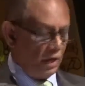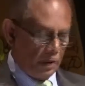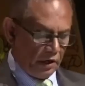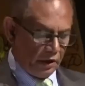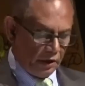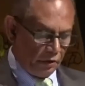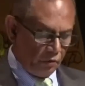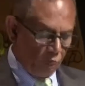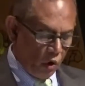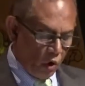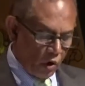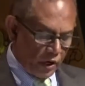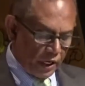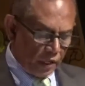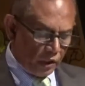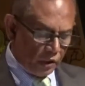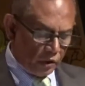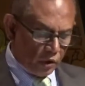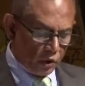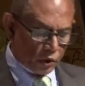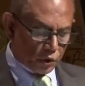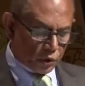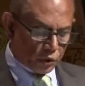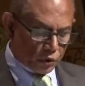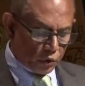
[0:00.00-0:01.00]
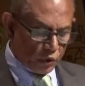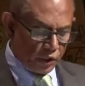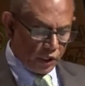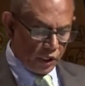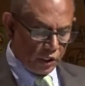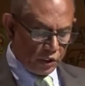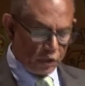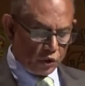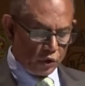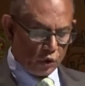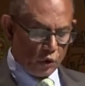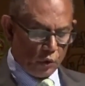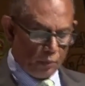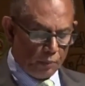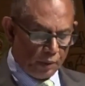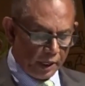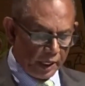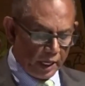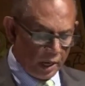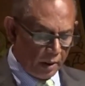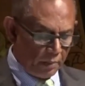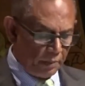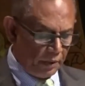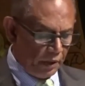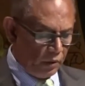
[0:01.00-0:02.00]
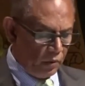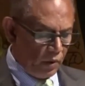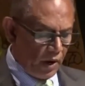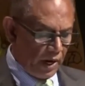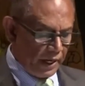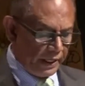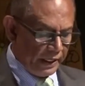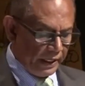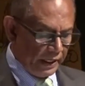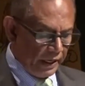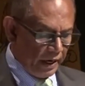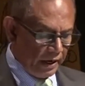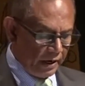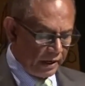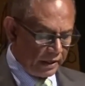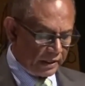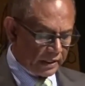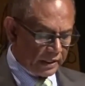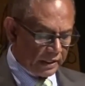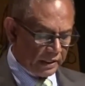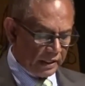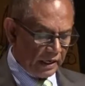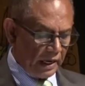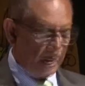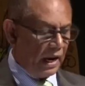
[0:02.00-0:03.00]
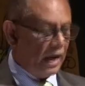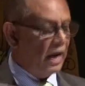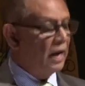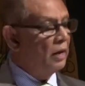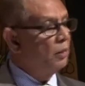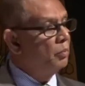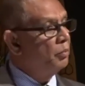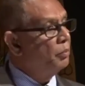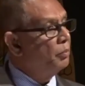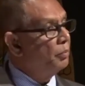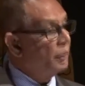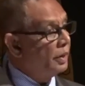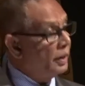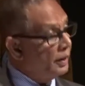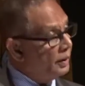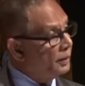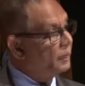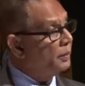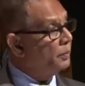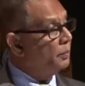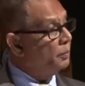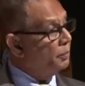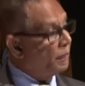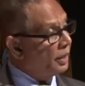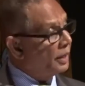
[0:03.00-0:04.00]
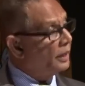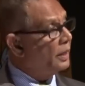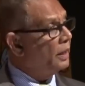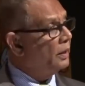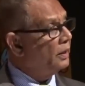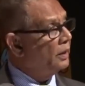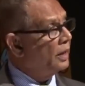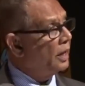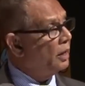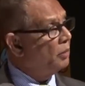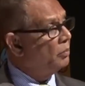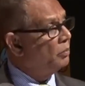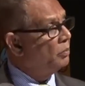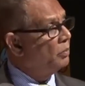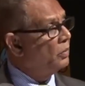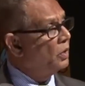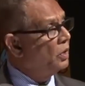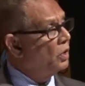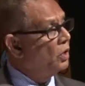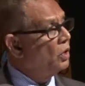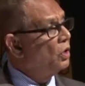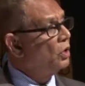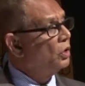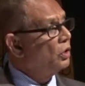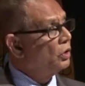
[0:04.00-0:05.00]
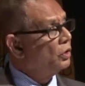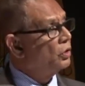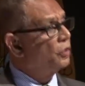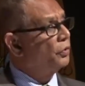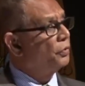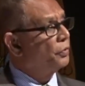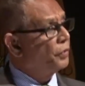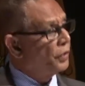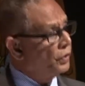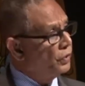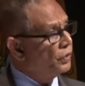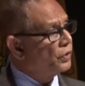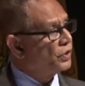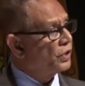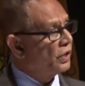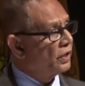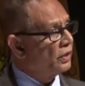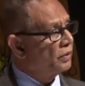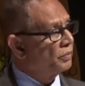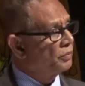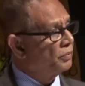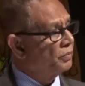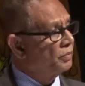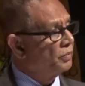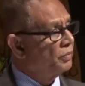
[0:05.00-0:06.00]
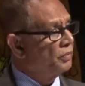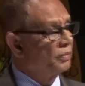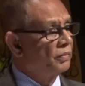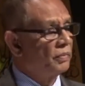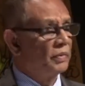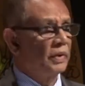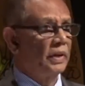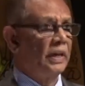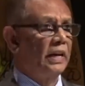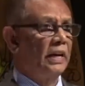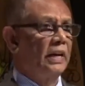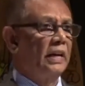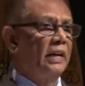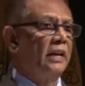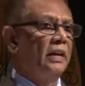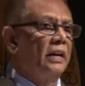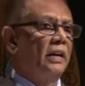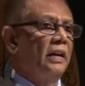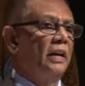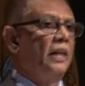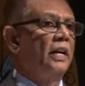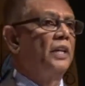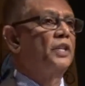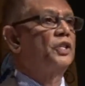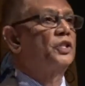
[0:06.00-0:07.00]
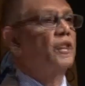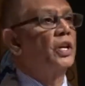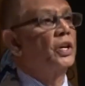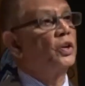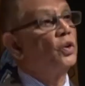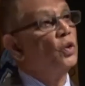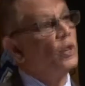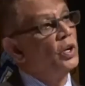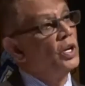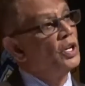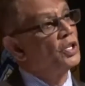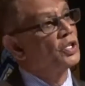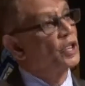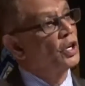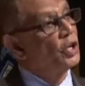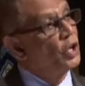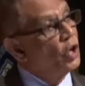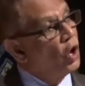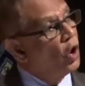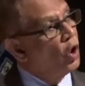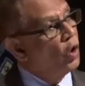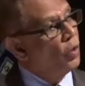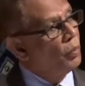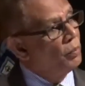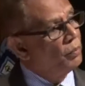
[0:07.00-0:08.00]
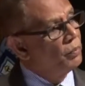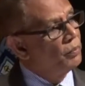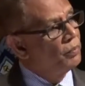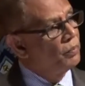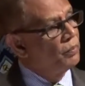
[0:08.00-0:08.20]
Rewarding those students who bring up new ideas and bringing them to fruition is a norm.